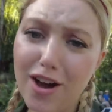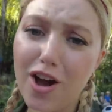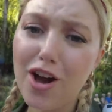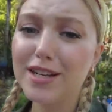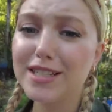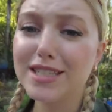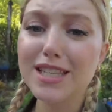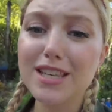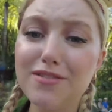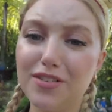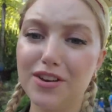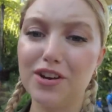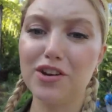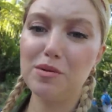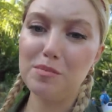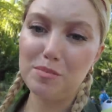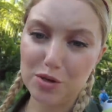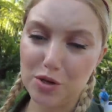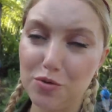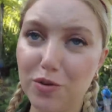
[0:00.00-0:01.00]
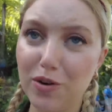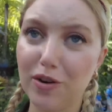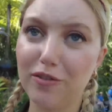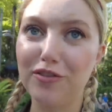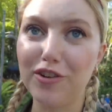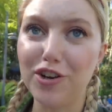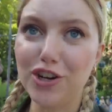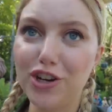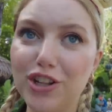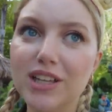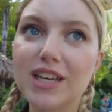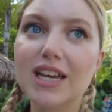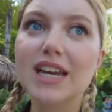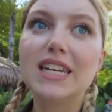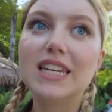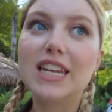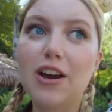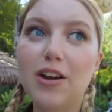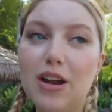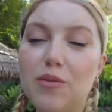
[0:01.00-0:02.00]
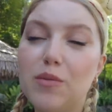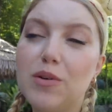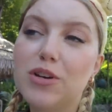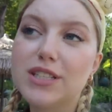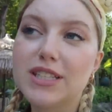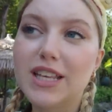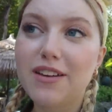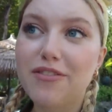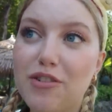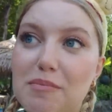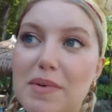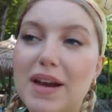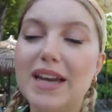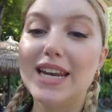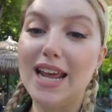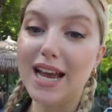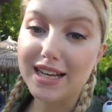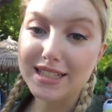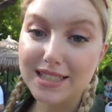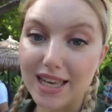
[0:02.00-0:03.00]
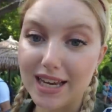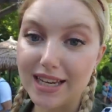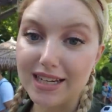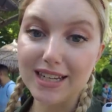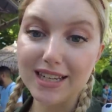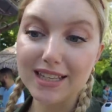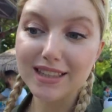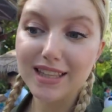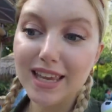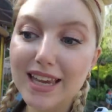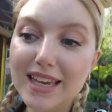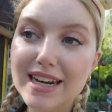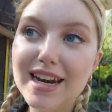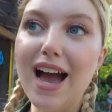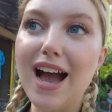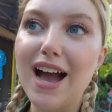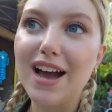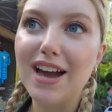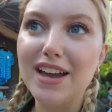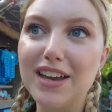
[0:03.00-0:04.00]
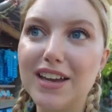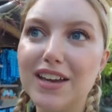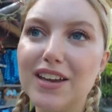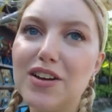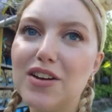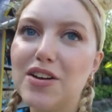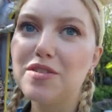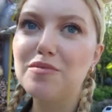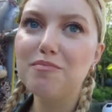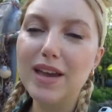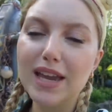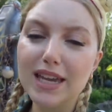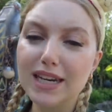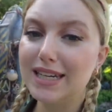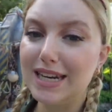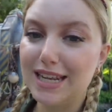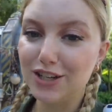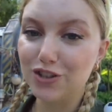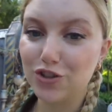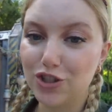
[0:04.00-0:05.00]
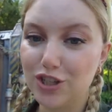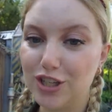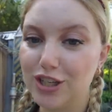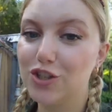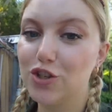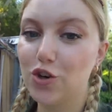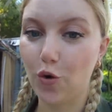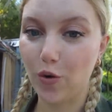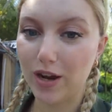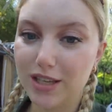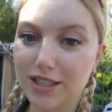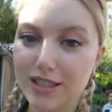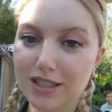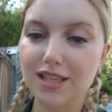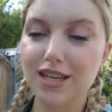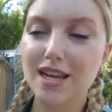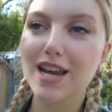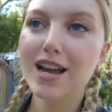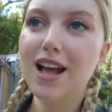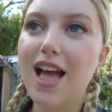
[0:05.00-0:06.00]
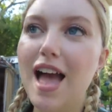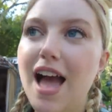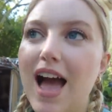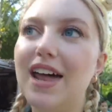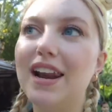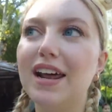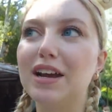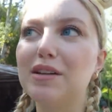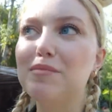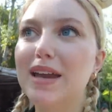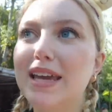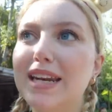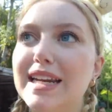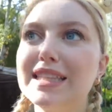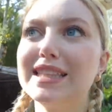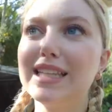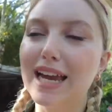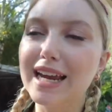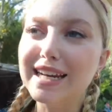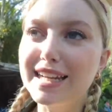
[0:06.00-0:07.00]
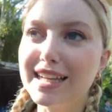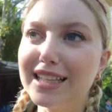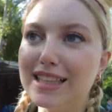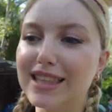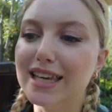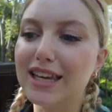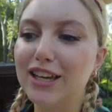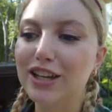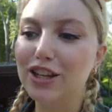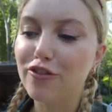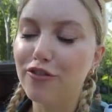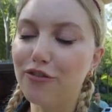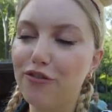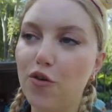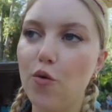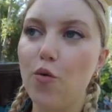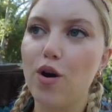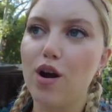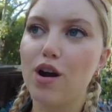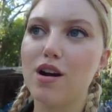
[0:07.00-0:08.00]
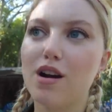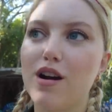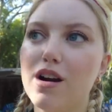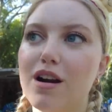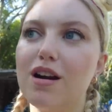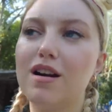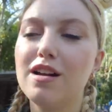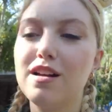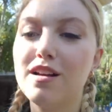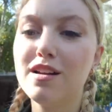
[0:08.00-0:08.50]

honestly very beautiful. Now I will say for my next lightning lane, I made an interesting choice and I made a lightning lane for